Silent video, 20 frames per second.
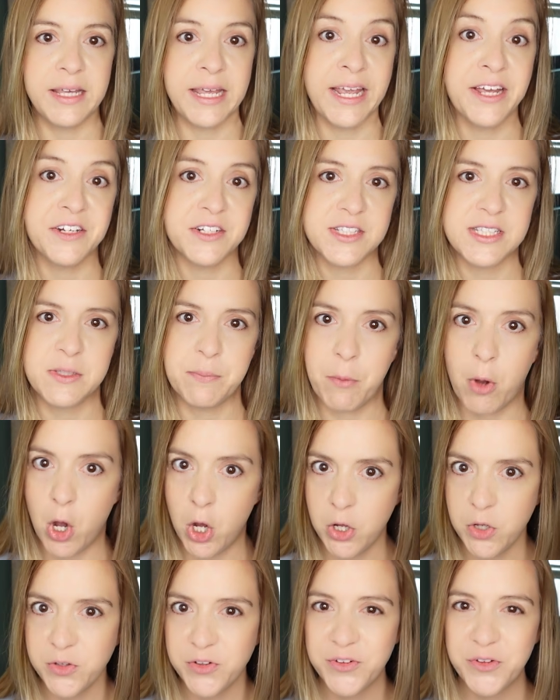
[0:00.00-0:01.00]
Can a
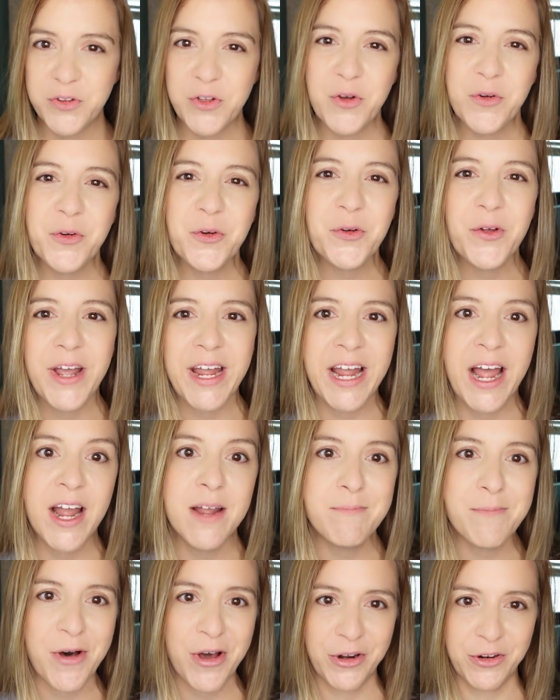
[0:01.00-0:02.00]
small, local AI
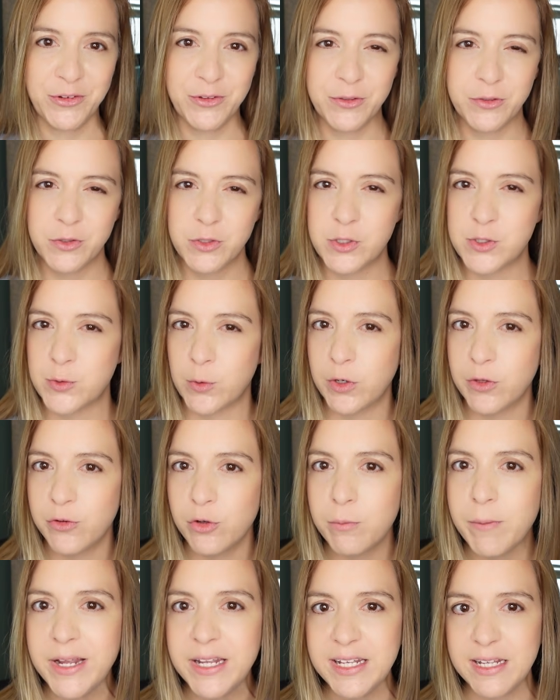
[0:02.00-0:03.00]
model sort
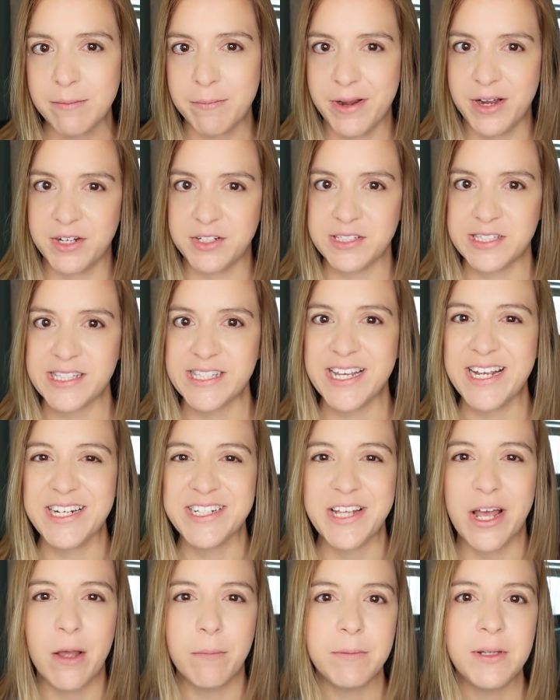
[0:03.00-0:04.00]
through my emails
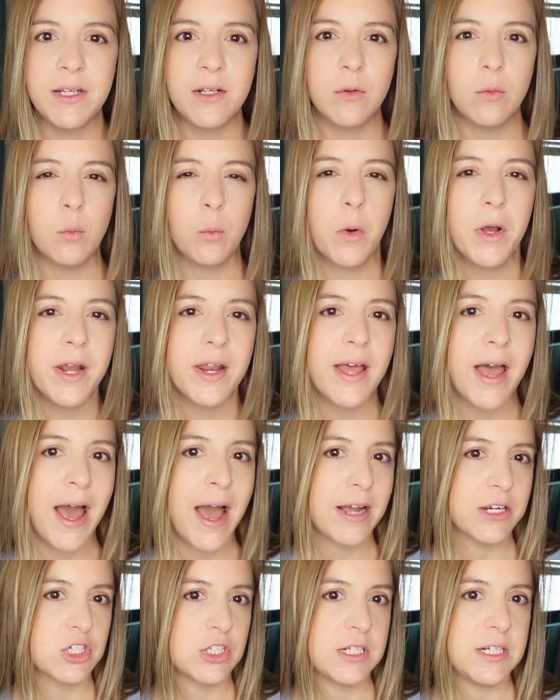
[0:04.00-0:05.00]
and tell me what
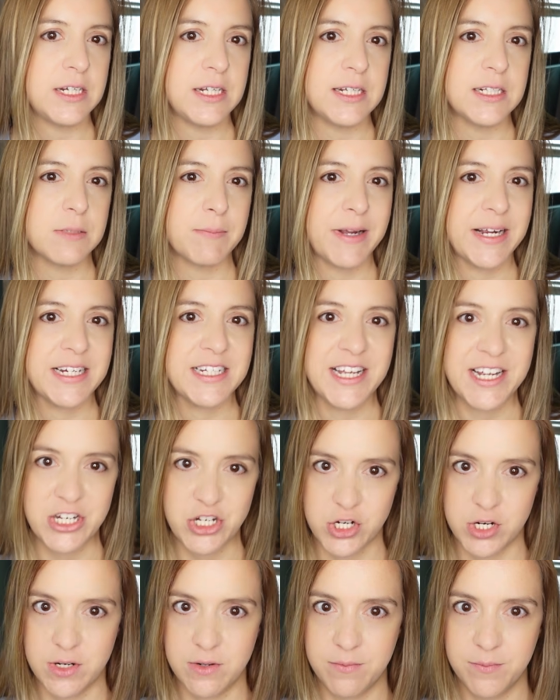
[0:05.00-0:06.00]
actually needs my
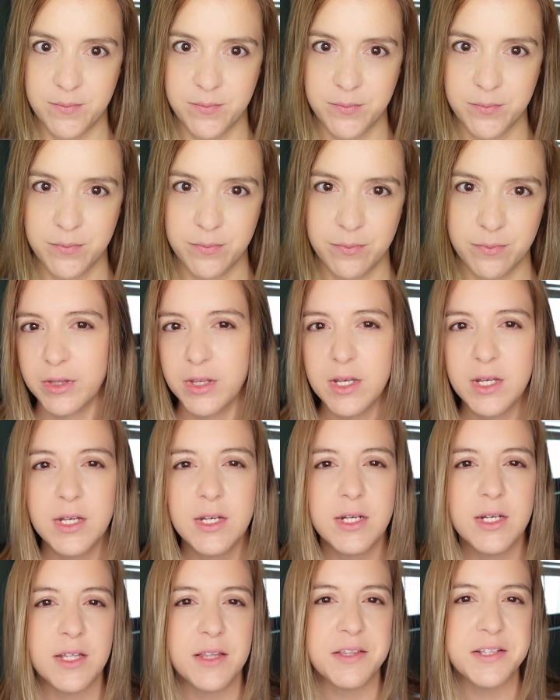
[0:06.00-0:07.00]
attention?
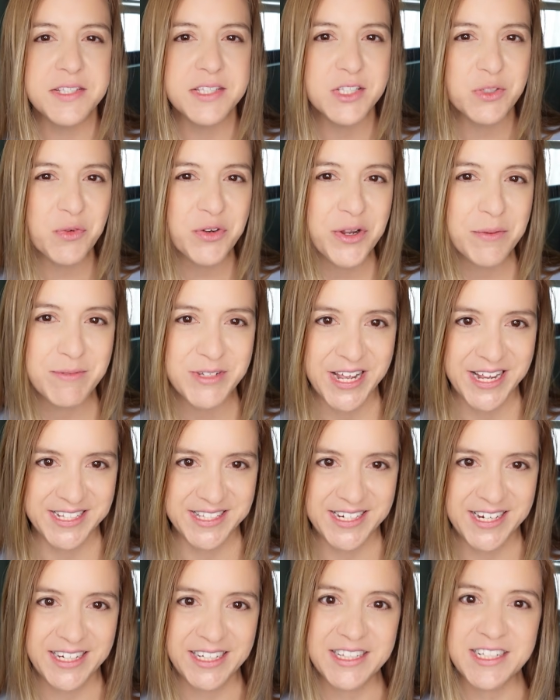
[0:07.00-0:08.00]
This is what I'm
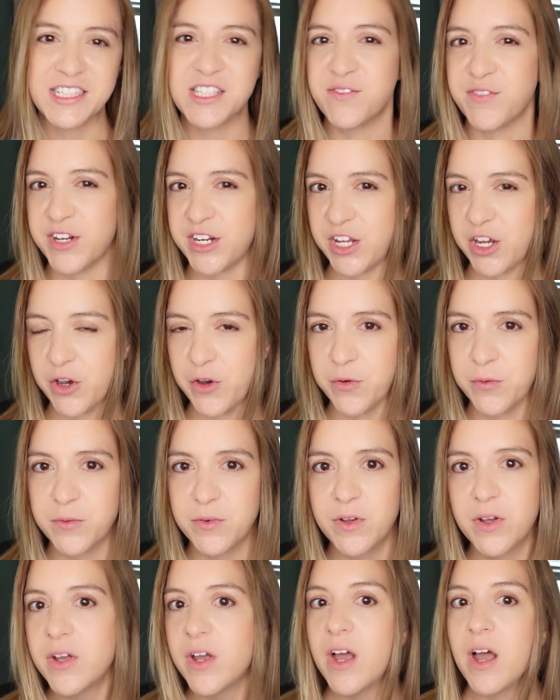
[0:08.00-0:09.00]
testing in this video.
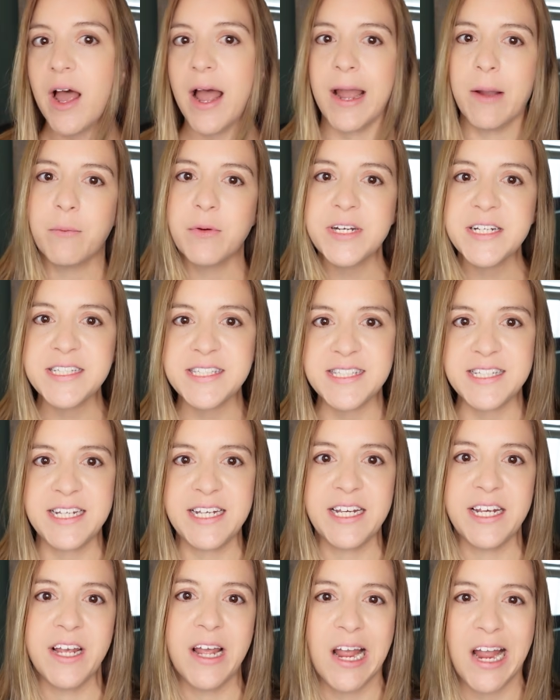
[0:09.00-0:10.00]
I want to
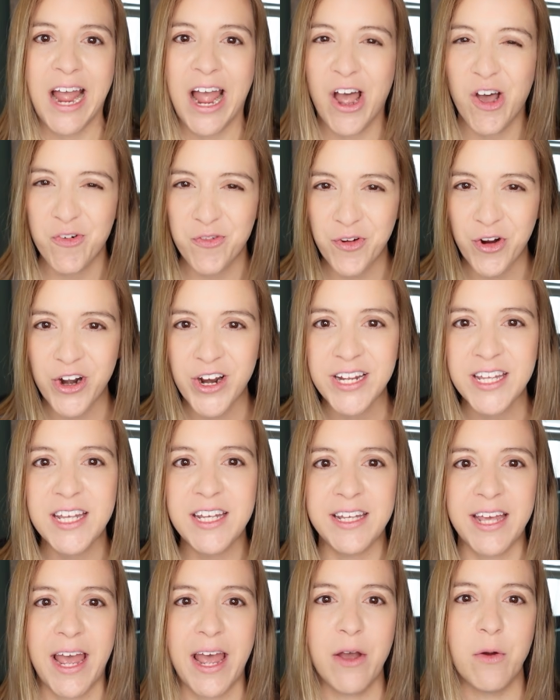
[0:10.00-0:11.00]
see how far I
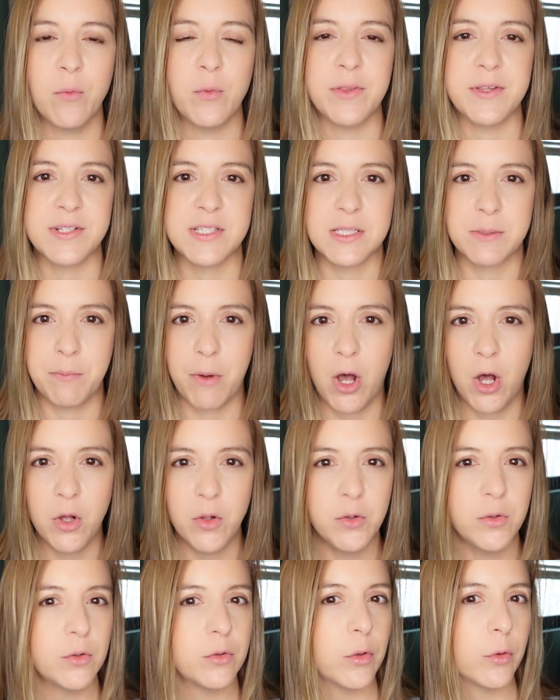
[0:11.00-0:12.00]
can get with a
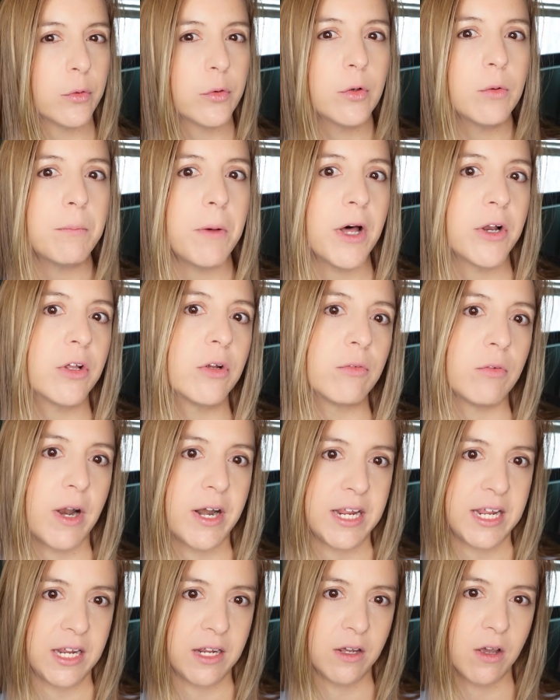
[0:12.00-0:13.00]
small, local model
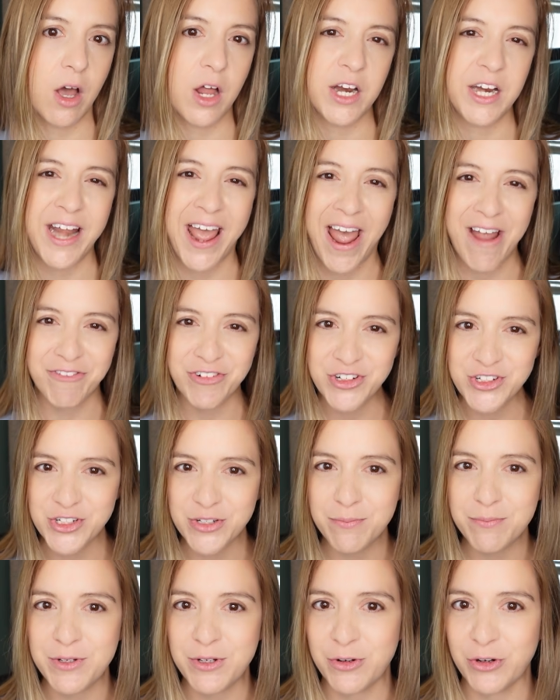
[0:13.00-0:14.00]
running on an average
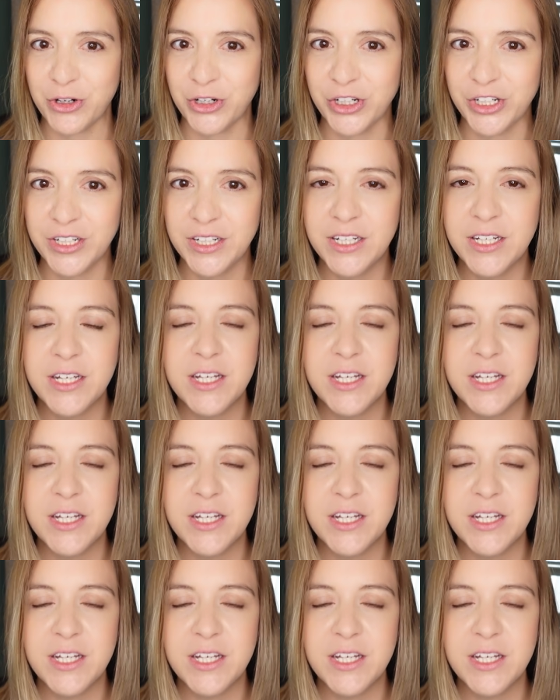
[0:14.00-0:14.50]
computer